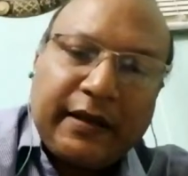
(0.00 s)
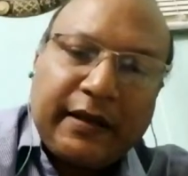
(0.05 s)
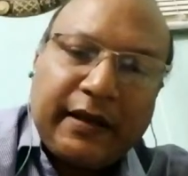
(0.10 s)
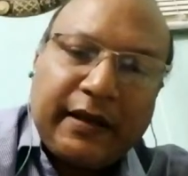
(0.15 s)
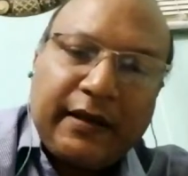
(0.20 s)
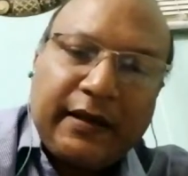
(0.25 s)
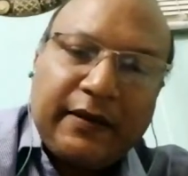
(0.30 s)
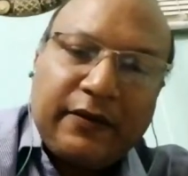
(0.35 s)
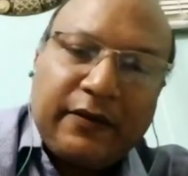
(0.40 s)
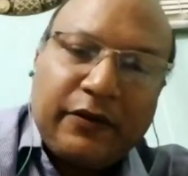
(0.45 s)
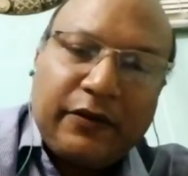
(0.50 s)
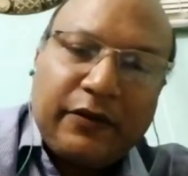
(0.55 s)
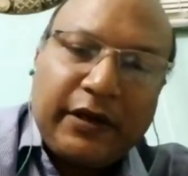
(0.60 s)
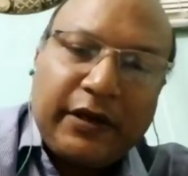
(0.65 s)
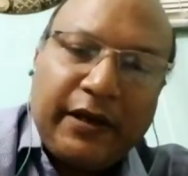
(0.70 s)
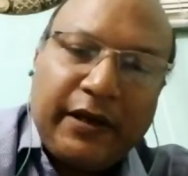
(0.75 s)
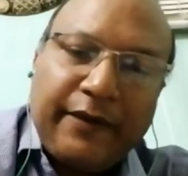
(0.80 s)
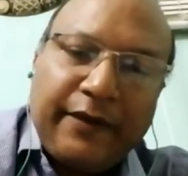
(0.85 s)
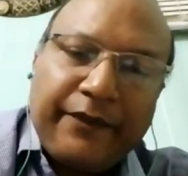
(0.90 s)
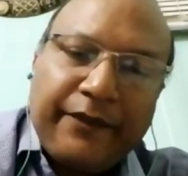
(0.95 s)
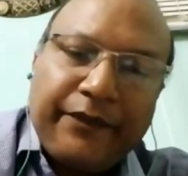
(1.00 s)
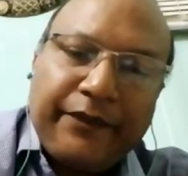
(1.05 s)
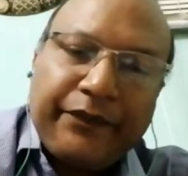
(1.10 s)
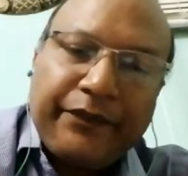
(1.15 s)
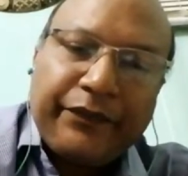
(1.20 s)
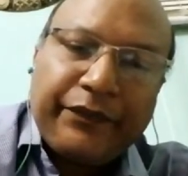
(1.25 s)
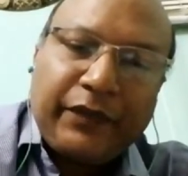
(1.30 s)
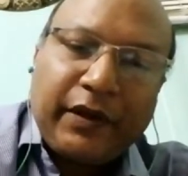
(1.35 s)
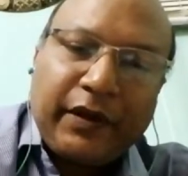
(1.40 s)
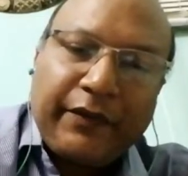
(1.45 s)
Okay, we
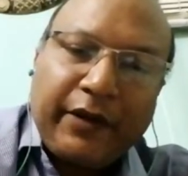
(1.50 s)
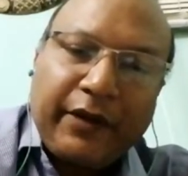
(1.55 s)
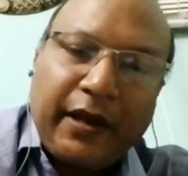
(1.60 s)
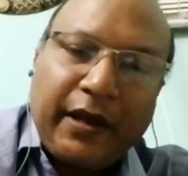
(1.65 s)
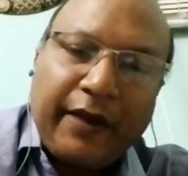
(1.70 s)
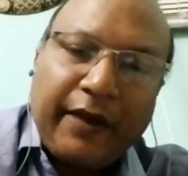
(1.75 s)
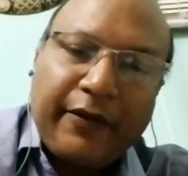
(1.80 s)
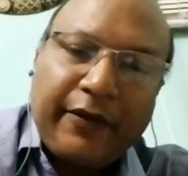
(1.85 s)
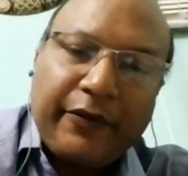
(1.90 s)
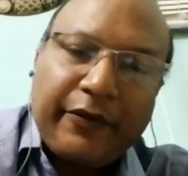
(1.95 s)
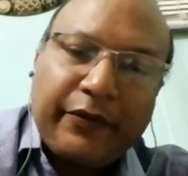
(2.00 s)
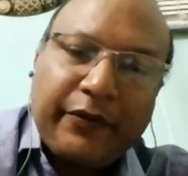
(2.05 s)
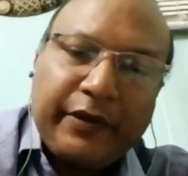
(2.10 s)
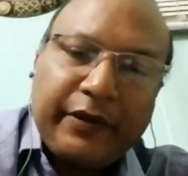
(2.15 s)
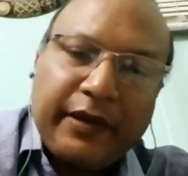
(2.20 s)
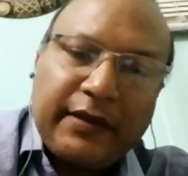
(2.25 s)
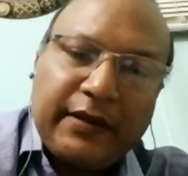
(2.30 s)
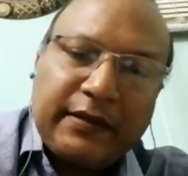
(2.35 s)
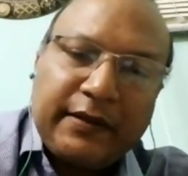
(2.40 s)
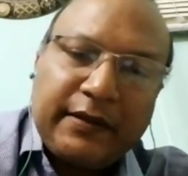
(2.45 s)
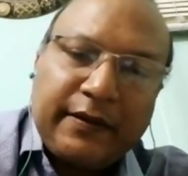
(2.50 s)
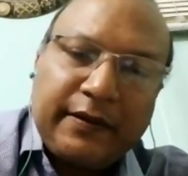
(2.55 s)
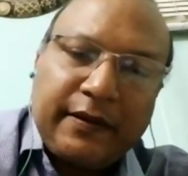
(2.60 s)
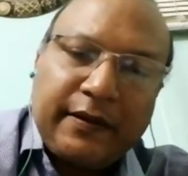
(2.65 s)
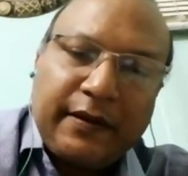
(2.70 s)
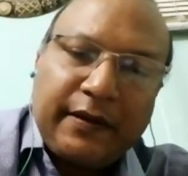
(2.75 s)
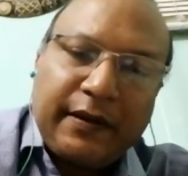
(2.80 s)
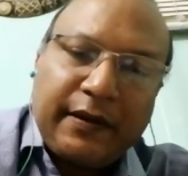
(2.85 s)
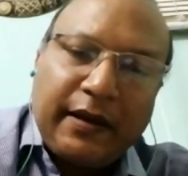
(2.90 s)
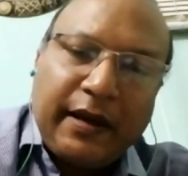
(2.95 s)
have a nucleus,
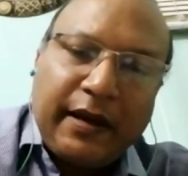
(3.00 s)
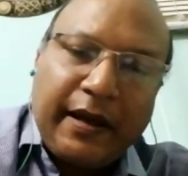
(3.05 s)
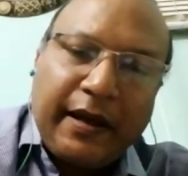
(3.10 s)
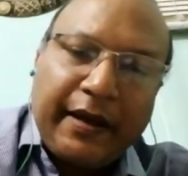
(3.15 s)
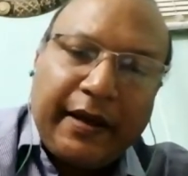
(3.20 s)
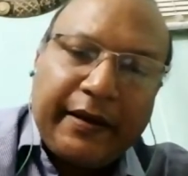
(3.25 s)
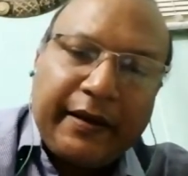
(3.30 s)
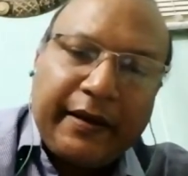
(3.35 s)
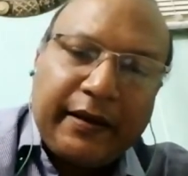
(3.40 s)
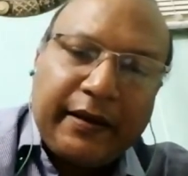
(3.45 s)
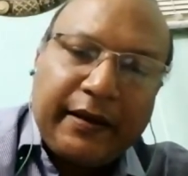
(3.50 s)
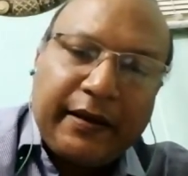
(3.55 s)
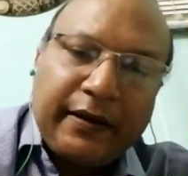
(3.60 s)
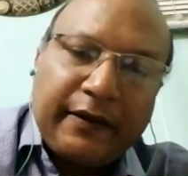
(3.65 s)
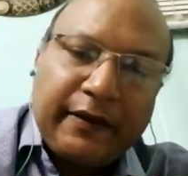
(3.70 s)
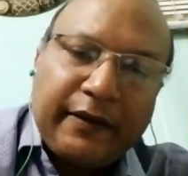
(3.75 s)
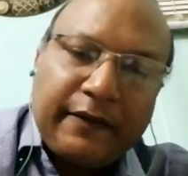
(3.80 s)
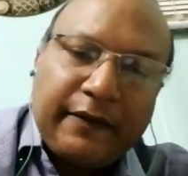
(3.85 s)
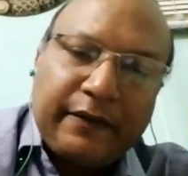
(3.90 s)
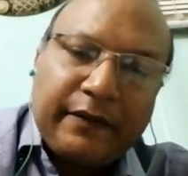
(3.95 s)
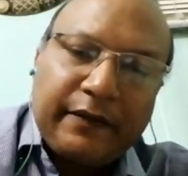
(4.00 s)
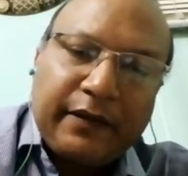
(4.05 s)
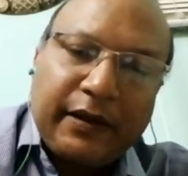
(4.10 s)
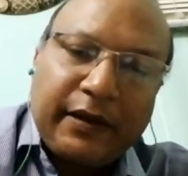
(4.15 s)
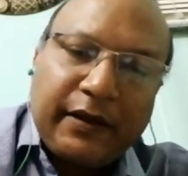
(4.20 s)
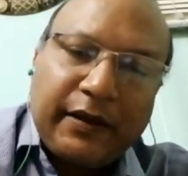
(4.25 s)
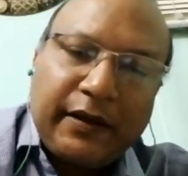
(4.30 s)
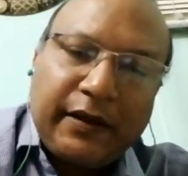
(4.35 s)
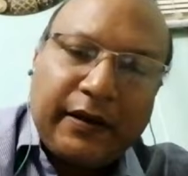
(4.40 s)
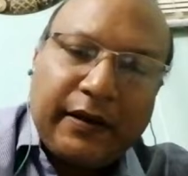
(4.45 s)
and the
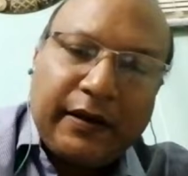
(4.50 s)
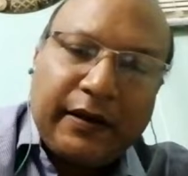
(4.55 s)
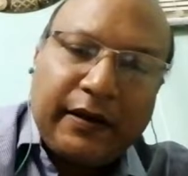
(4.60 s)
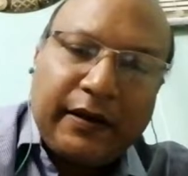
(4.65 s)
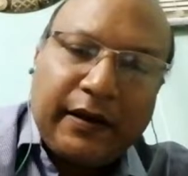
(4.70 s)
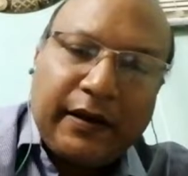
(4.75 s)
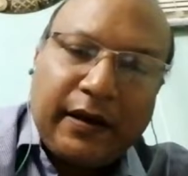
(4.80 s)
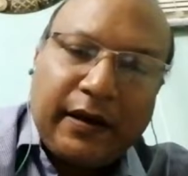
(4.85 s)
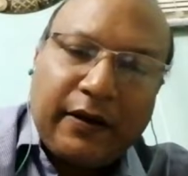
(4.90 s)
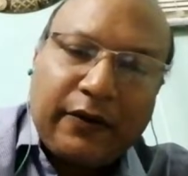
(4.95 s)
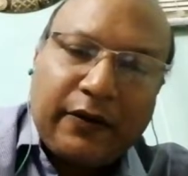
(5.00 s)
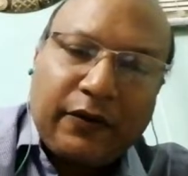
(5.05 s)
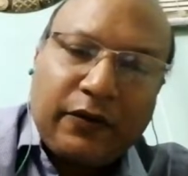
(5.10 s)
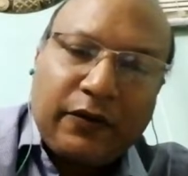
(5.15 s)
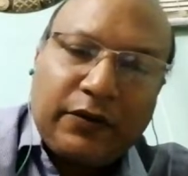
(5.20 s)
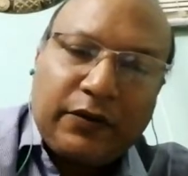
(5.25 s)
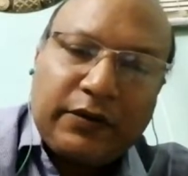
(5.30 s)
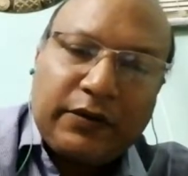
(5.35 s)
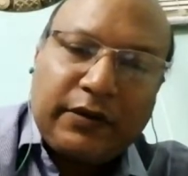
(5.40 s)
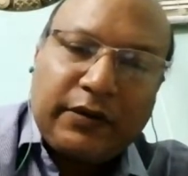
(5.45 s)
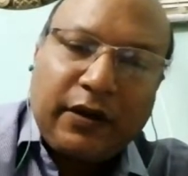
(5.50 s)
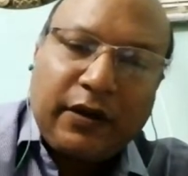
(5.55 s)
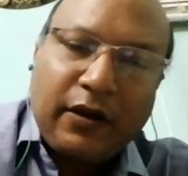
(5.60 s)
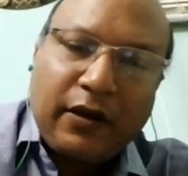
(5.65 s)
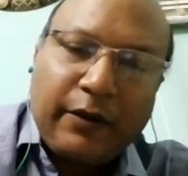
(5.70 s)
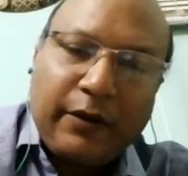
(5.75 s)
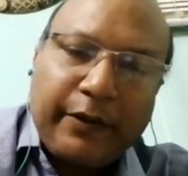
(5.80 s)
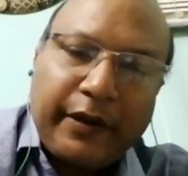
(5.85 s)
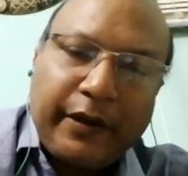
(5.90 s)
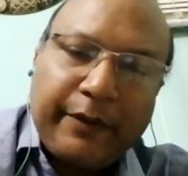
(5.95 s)
electrons are being
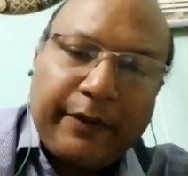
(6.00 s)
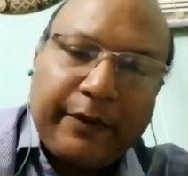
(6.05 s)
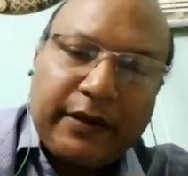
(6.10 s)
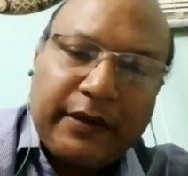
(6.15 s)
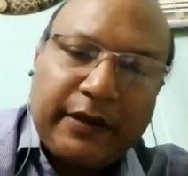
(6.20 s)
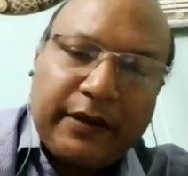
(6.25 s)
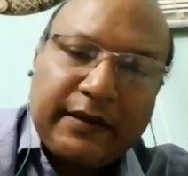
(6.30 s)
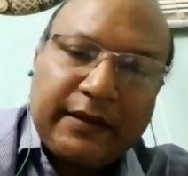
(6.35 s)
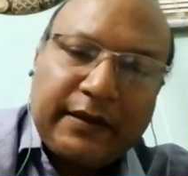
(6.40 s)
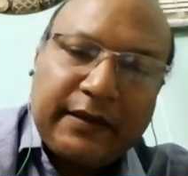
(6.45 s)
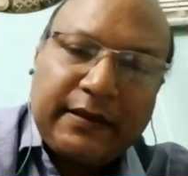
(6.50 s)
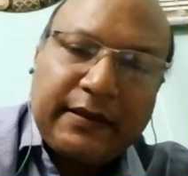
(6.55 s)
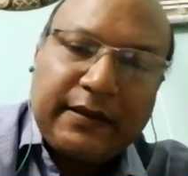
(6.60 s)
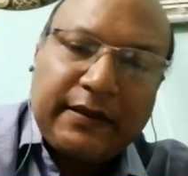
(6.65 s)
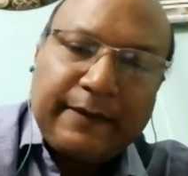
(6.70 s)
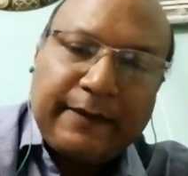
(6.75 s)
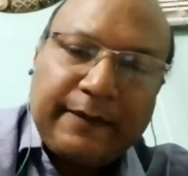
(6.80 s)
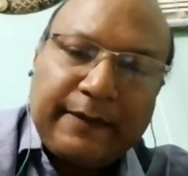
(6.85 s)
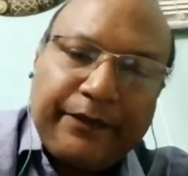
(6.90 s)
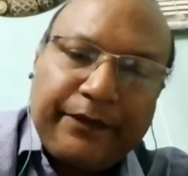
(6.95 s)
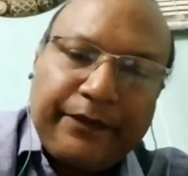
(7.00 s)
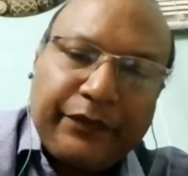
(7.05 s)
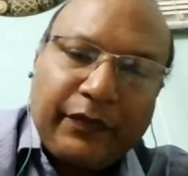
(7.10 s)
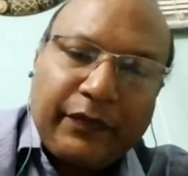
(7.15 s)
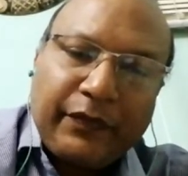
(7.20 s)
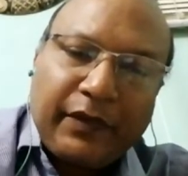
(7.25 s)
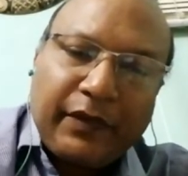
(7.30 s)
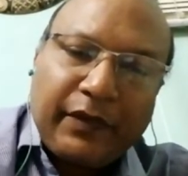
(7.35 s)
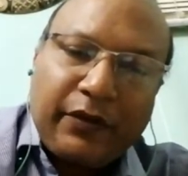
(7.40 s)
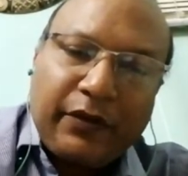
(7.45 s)
present.
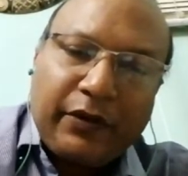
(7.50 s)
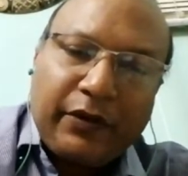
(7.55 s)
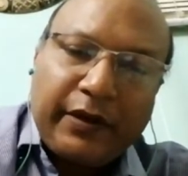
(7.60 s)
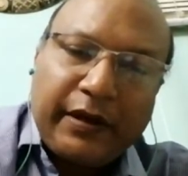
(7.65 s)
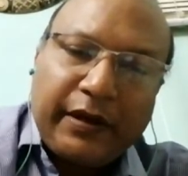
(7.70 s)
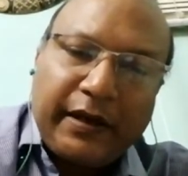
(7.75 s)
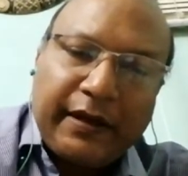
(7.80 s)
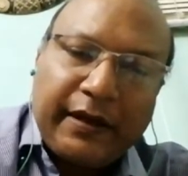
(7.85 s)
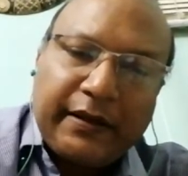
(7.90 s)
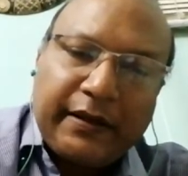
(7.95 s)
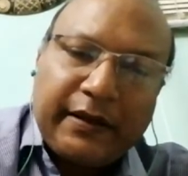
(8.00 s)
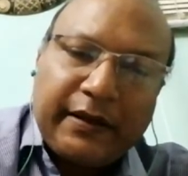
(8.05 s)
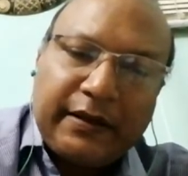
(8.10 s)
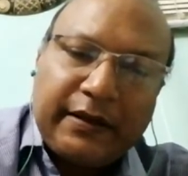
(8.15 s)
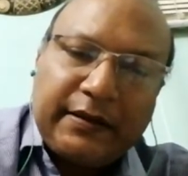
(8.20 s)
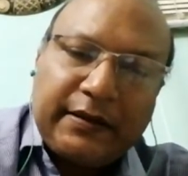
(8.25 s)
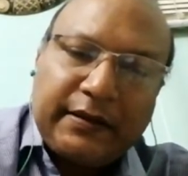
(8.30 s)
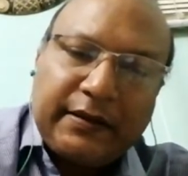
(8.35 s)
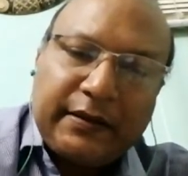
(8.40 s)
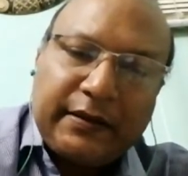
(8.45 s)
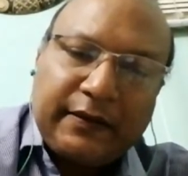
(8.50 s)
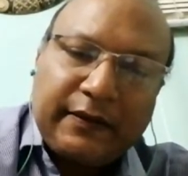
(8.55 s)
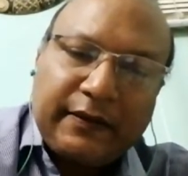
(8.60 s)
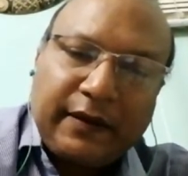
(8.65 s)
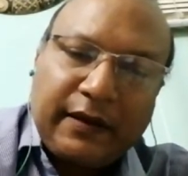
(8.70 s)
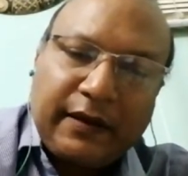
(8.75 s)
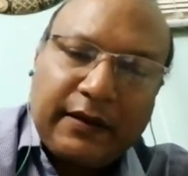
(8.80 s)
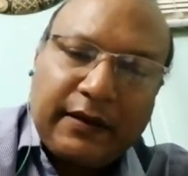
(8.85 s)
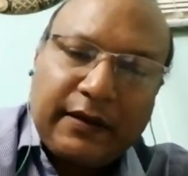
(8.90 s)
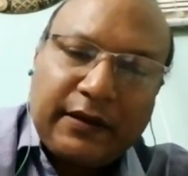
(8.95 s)
Okay, like this, as I
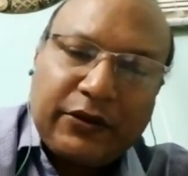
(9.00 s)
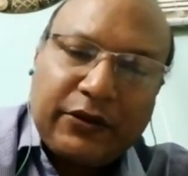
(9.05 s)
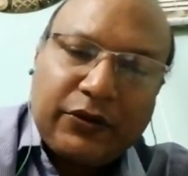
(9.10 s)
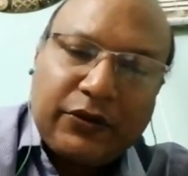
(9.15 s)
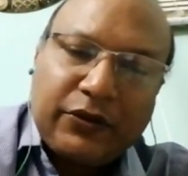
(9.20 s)
show.